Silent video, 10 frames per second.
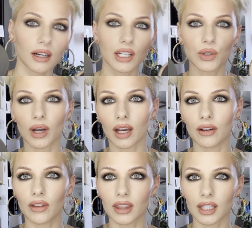and you
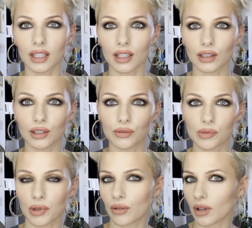have the loose
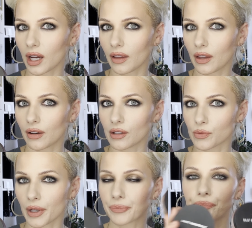mineral highlighter as well.